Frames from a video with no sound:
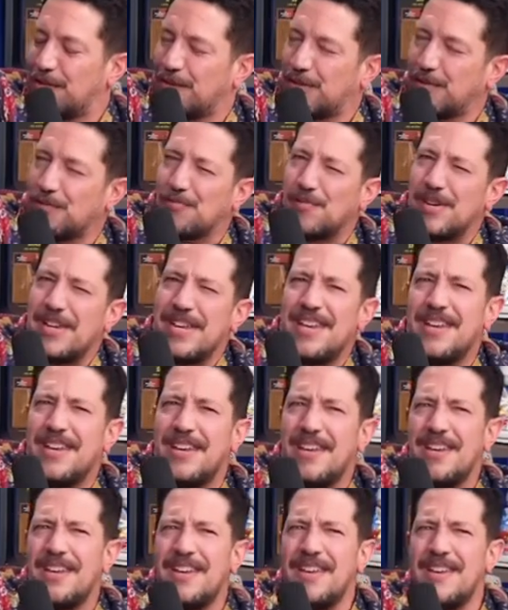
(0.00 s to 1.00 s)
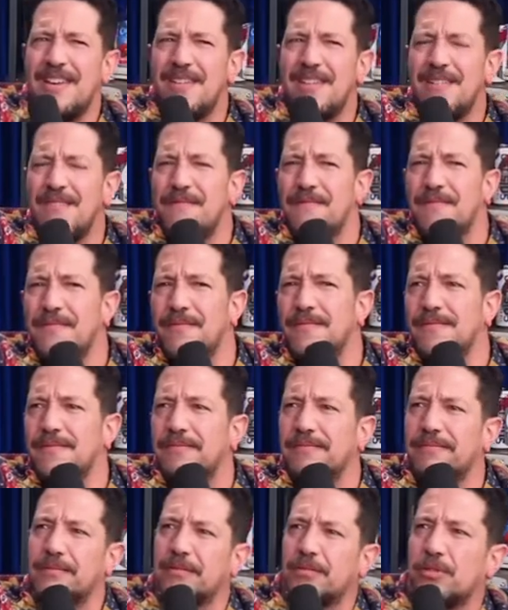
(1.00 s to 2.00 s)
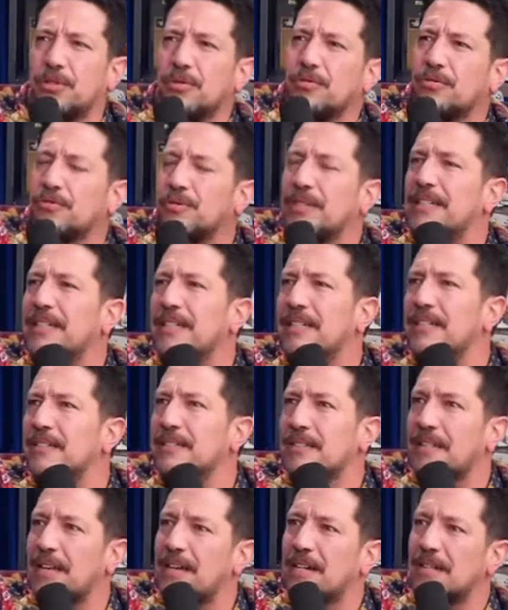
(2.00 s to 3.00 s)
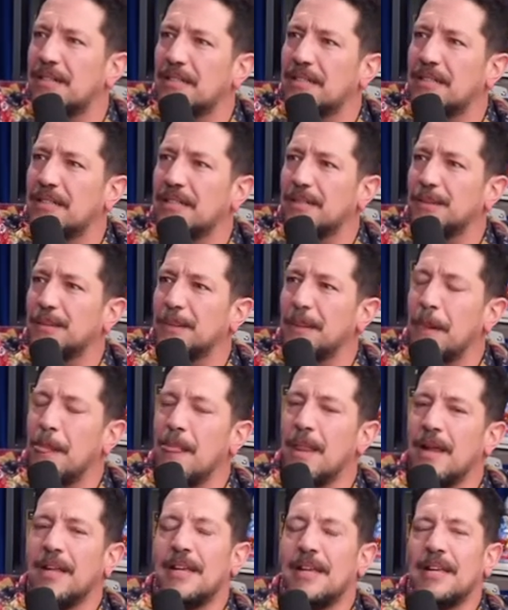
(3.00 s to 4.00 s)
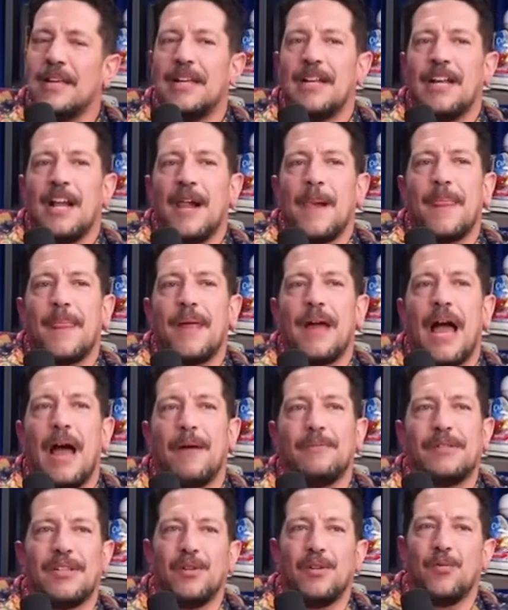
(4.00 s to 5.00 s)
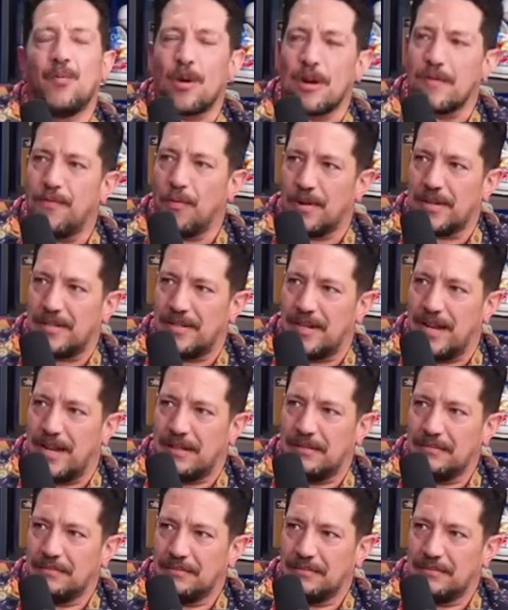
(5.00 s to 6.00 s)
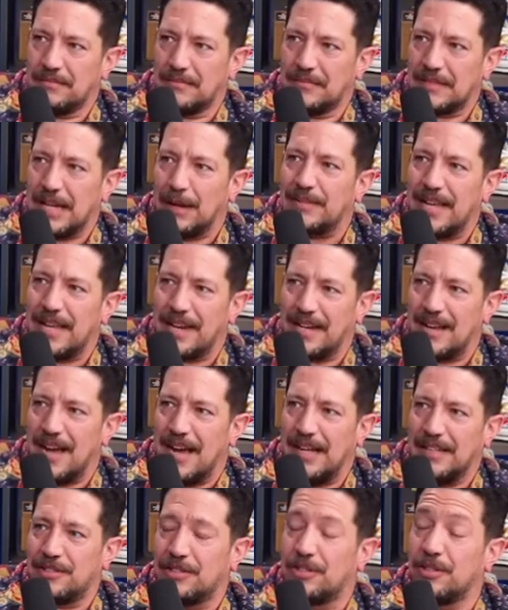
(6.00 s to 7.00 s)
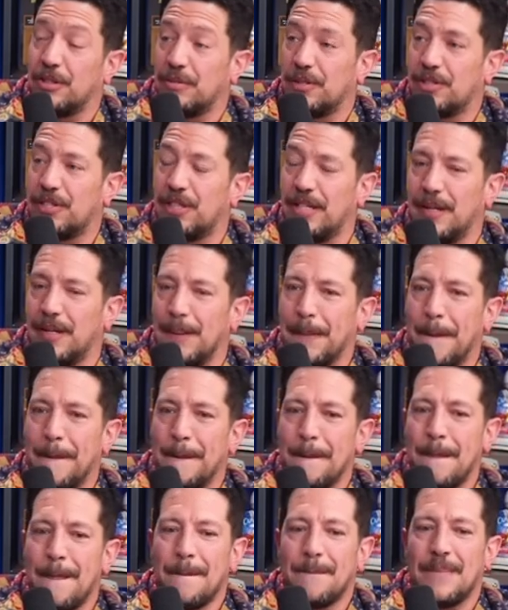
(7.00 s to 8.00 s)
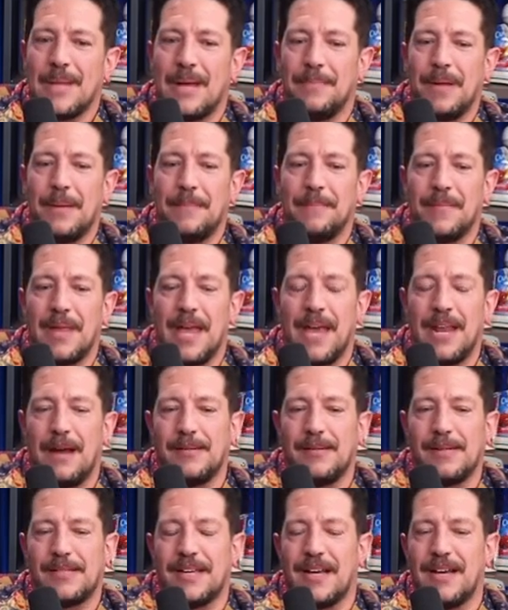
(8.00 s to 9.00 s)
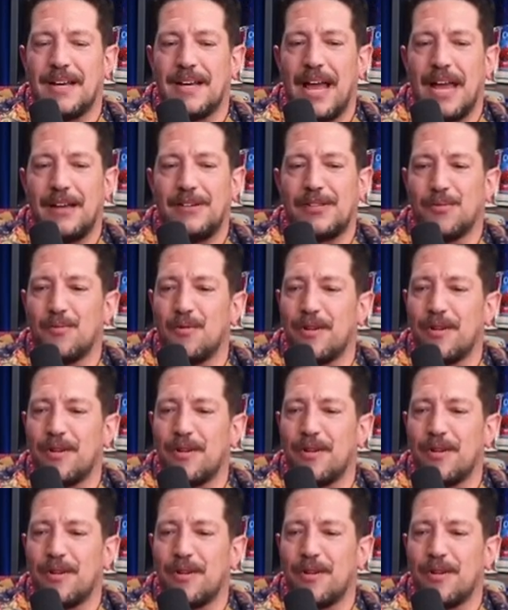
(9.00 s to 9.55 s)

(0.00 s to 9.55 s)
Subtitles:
two, three years later, I was in the workforce now. I was out of college, so was she. I mean, and I was. I used to